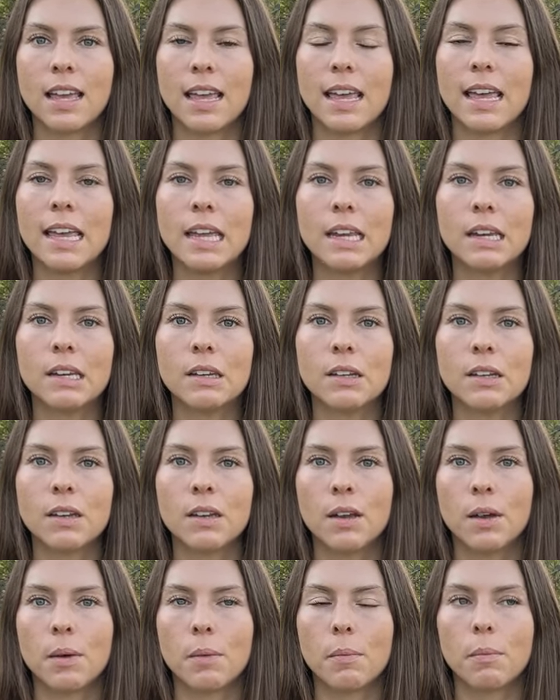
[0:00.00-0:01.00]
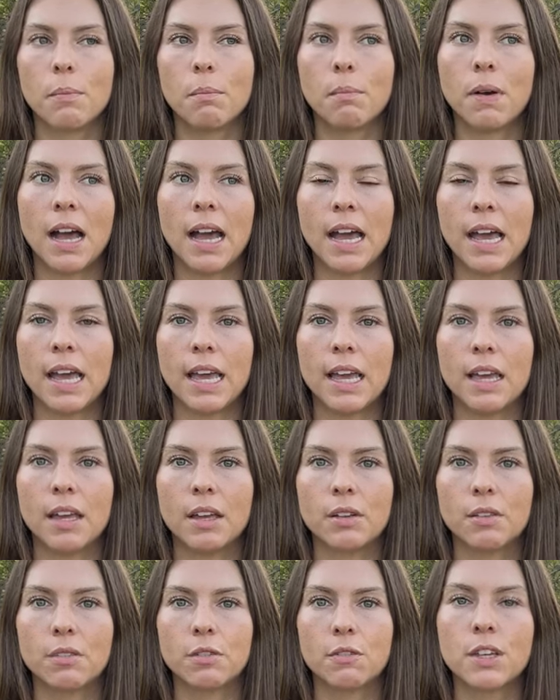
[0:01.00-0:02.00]
in
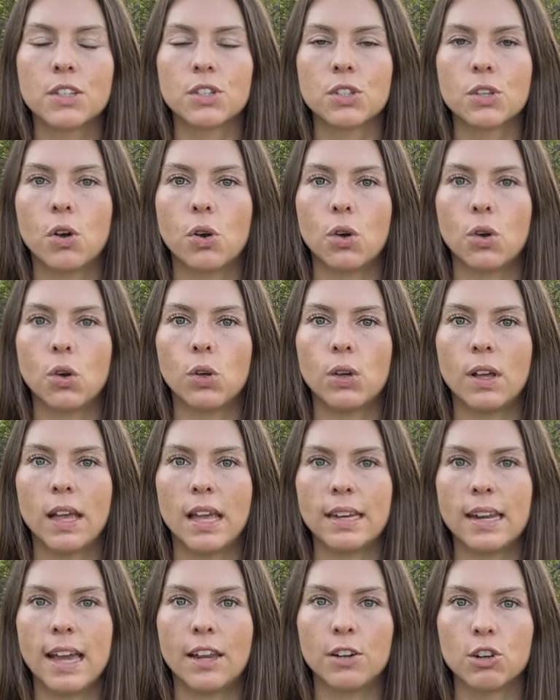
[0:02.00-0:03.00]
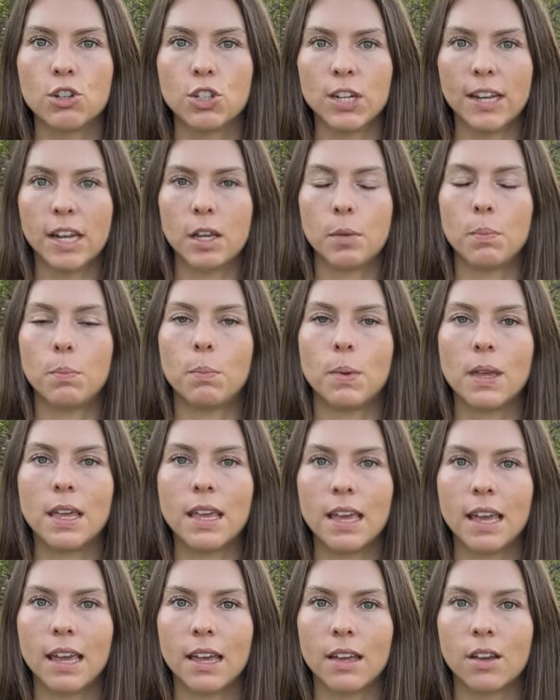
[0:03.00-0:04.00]
my physical and energetic
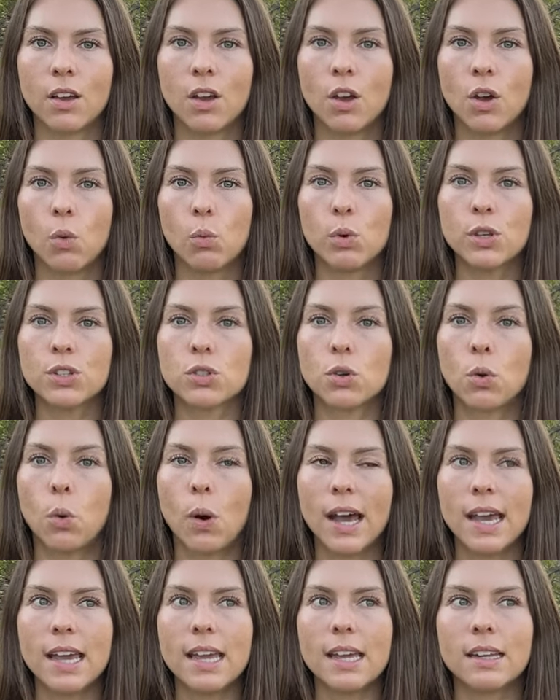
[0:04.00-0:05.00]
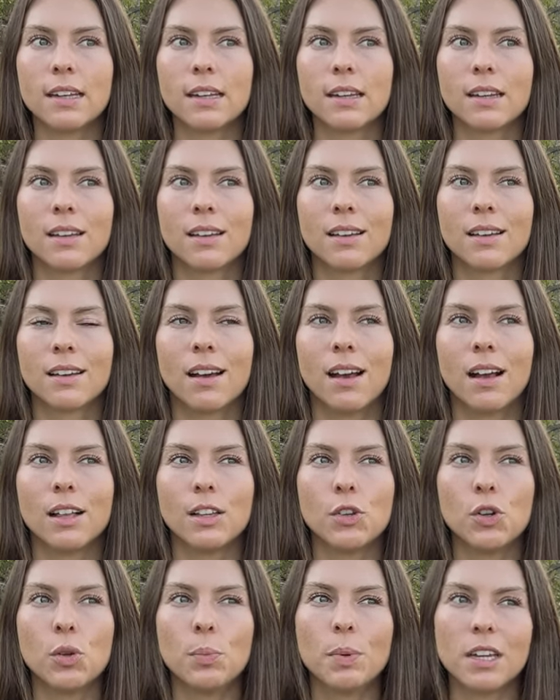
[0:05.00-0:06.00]
being was quite a
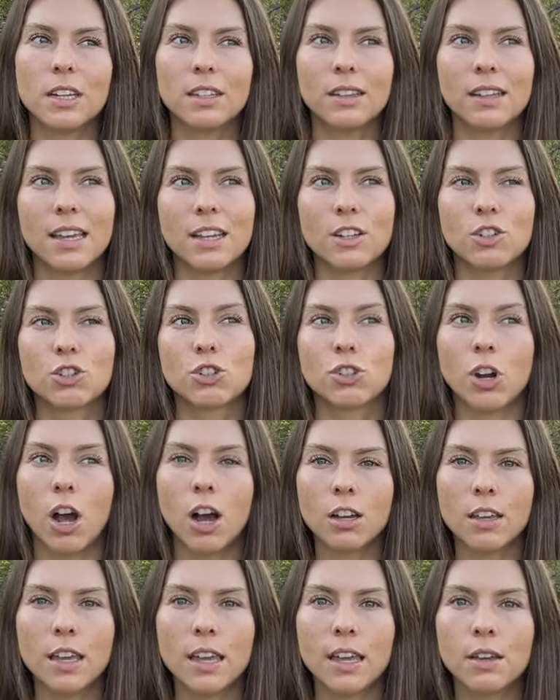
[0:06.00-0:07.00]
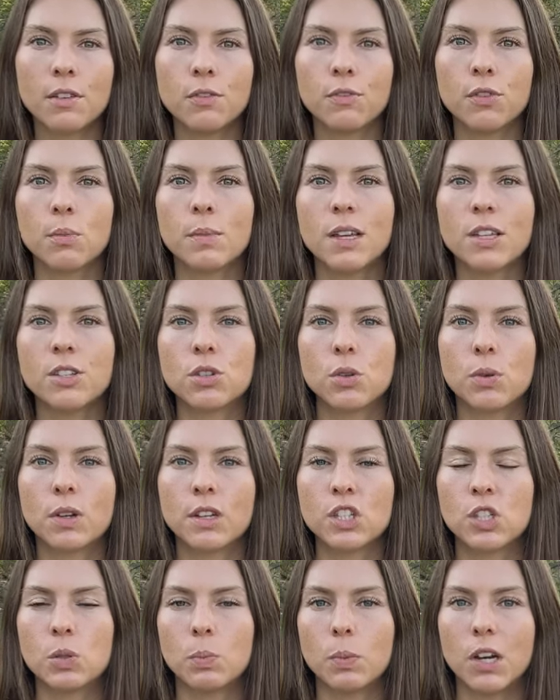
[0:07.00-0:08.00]
little bit like shocking for me to
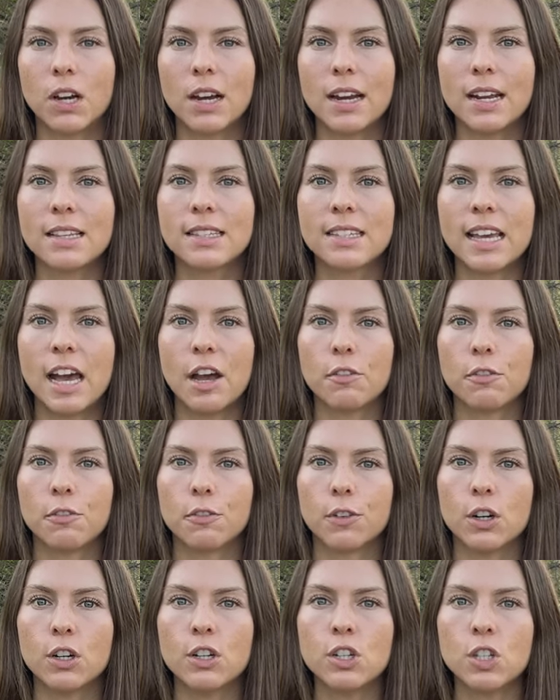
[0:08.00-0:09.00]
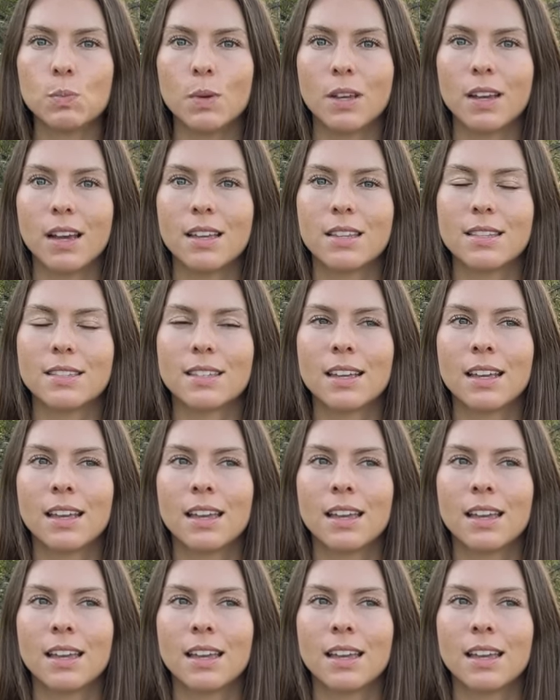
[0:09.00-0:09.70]
experience at first, because